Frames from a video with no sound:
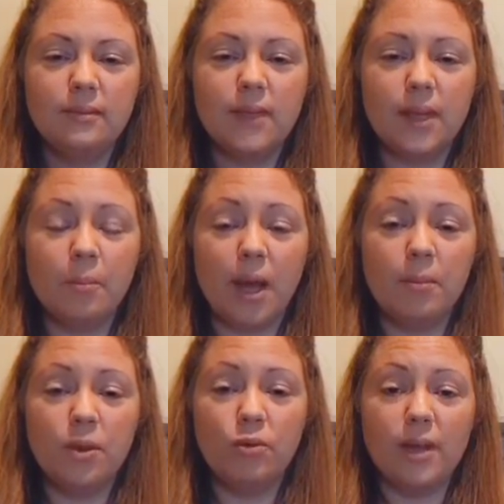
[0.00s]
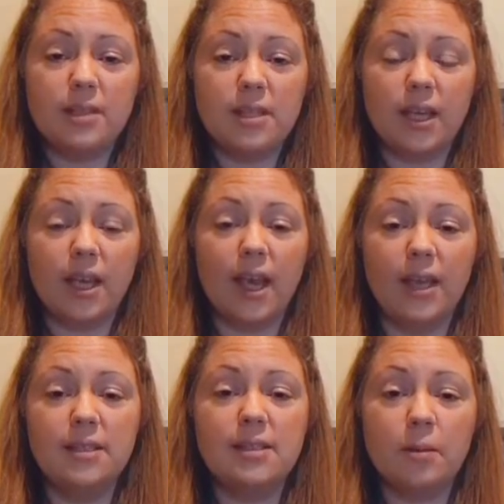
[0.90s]
It might be resting
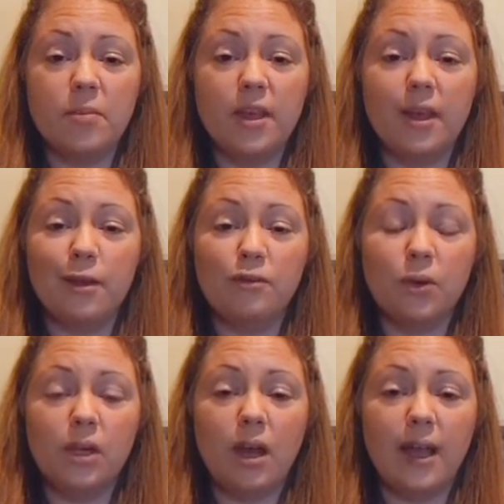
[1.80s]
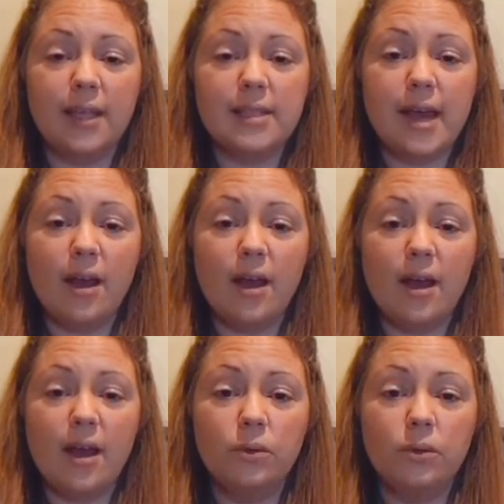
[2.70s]
against something if you're lying
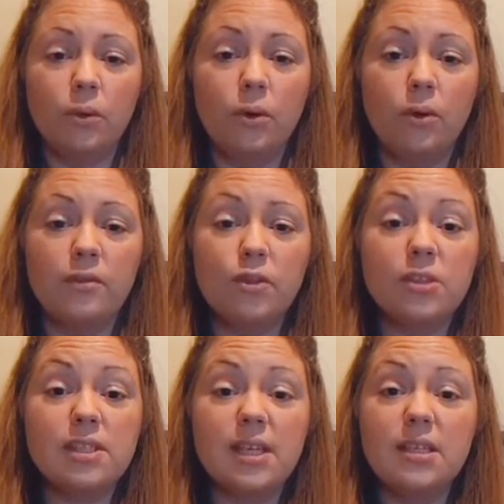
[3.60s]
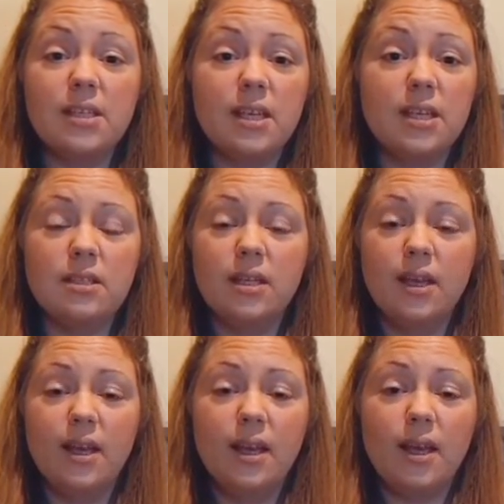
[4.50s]
down, or if you're seated,
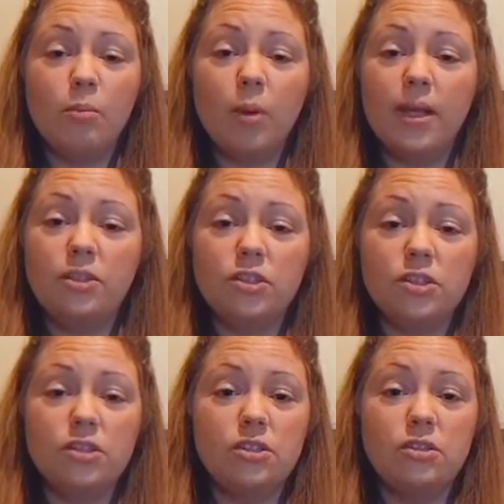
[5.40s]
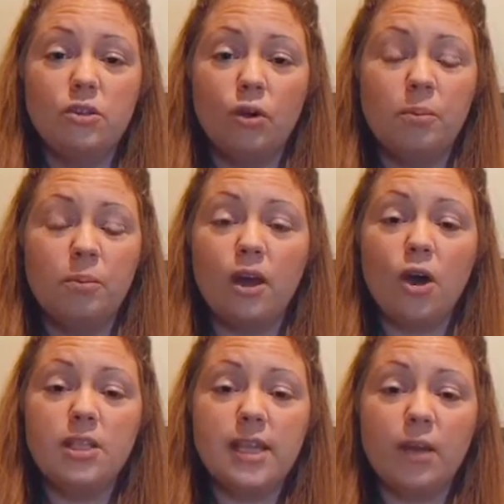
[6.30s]
it might just not be in
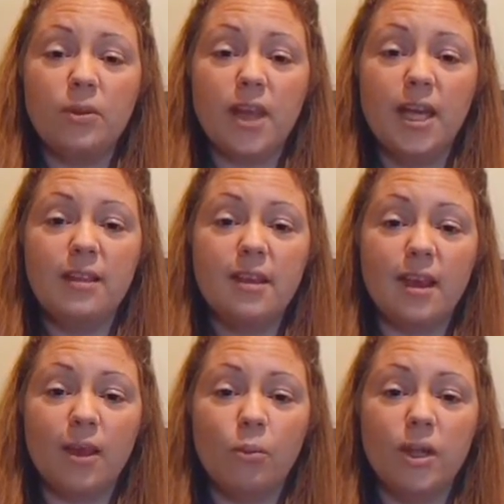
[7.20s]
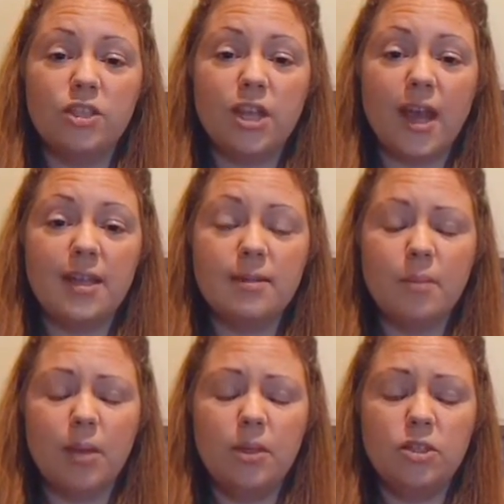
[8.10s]
contact with anything, in which case
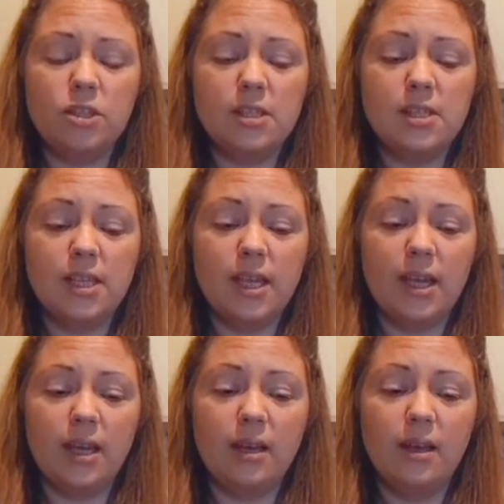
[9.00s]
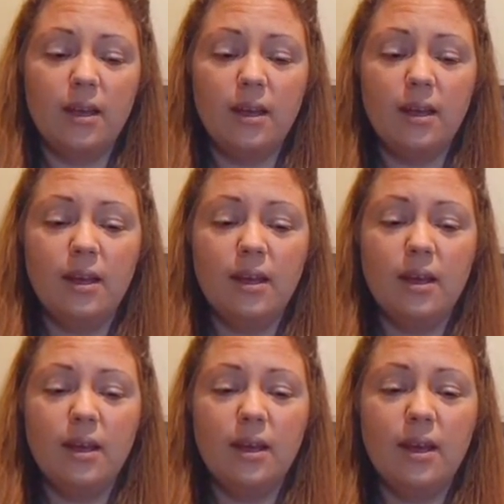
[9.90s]
maybe just seeing
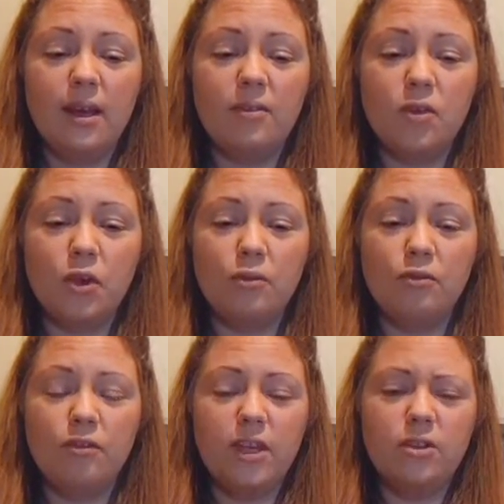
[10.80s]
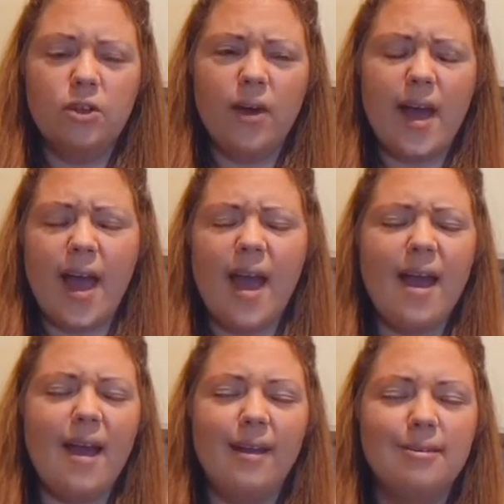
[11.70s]
if you can feel your hair,